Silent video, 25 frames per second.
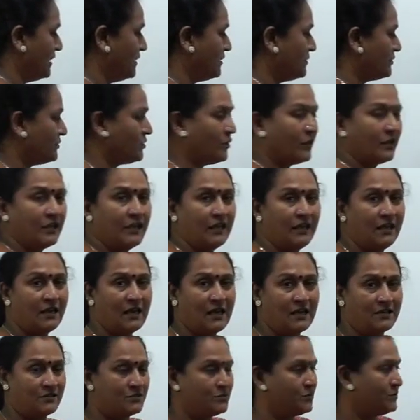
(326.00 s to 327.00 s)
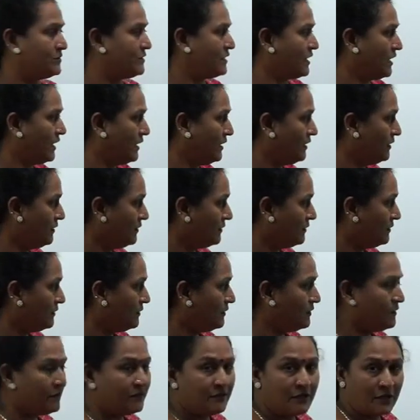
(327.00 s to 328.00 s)
So he has to sell
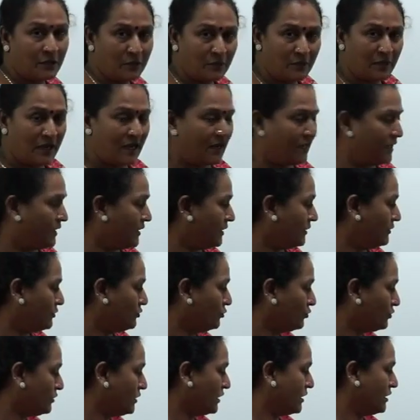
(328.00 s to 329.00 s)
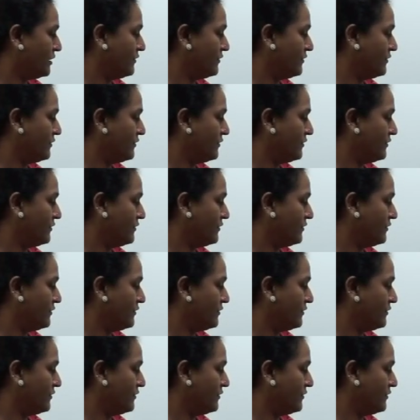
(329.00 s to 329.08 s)
the remaining 2/3